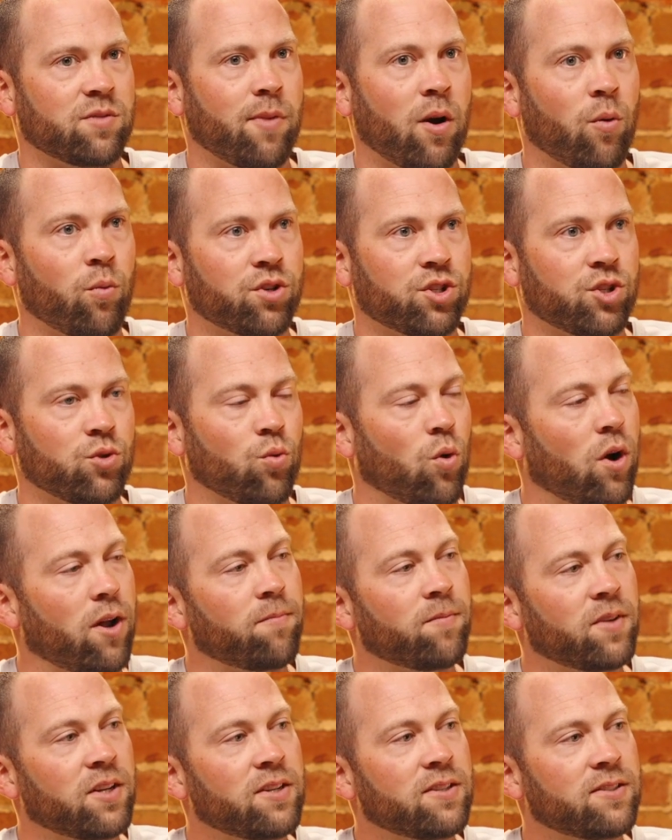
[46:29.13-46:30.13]
about what you want
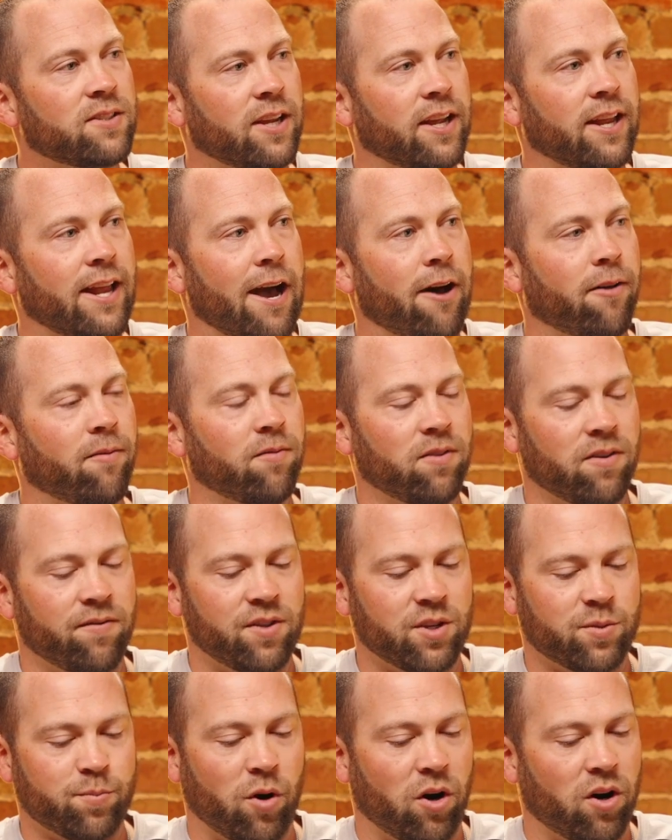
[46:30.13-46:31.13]
to get out of
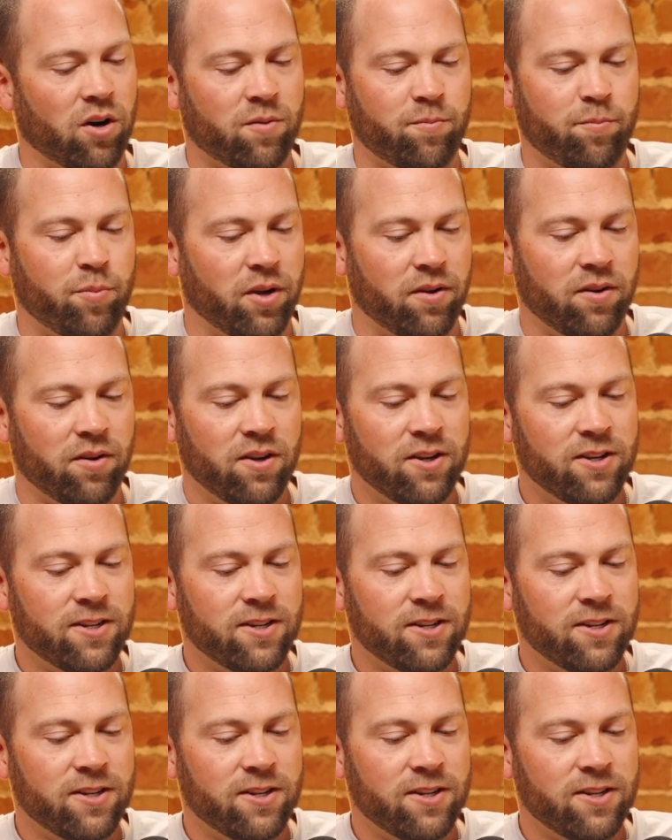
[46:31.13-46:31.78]
this park. But